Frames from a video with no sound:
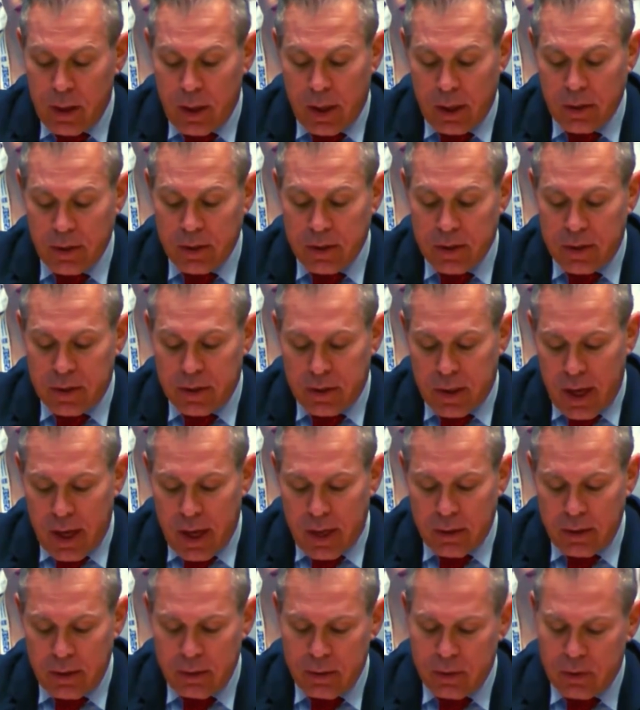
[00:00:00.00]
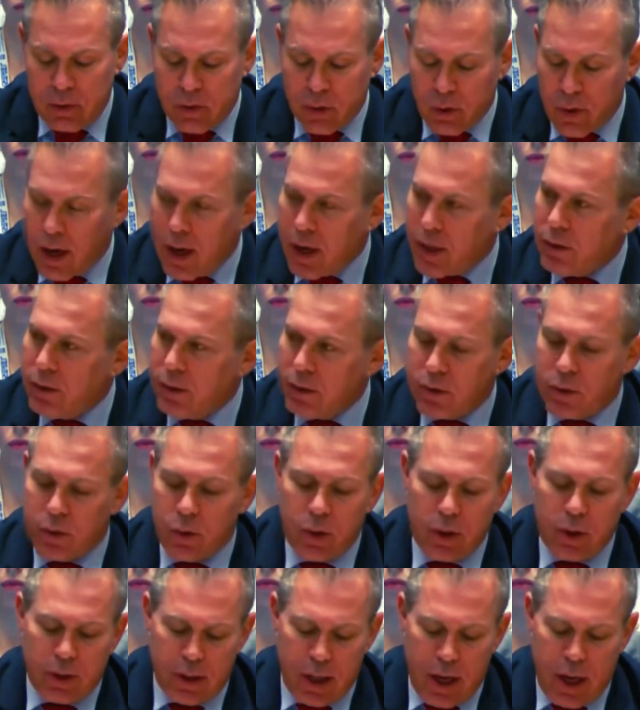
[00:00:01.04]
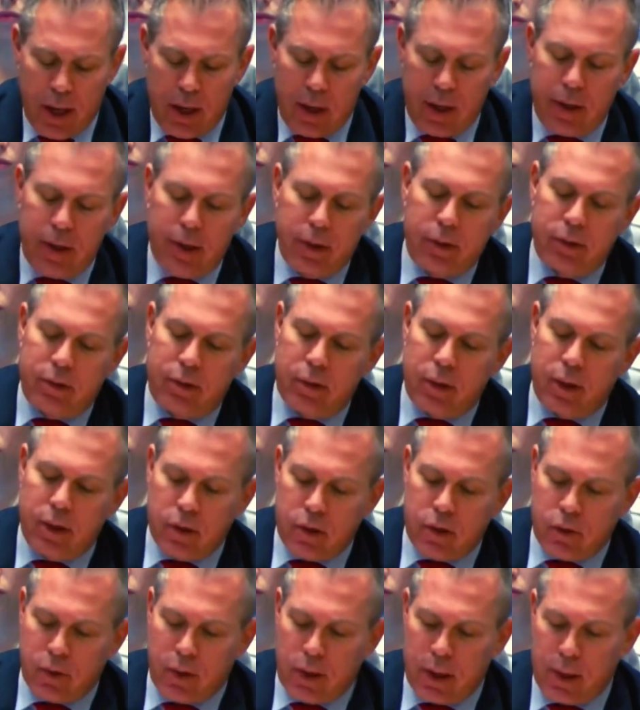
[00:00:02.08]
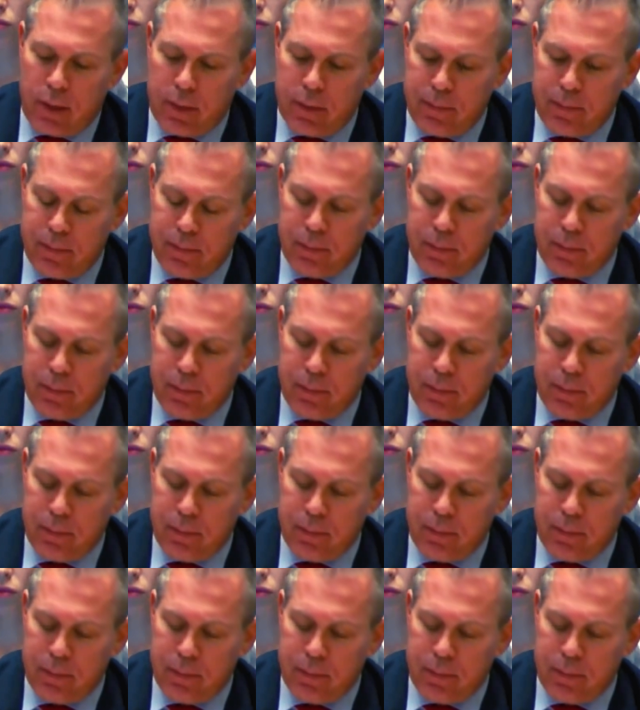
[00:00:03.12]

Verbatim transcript: and instead tried to annihilate Israel.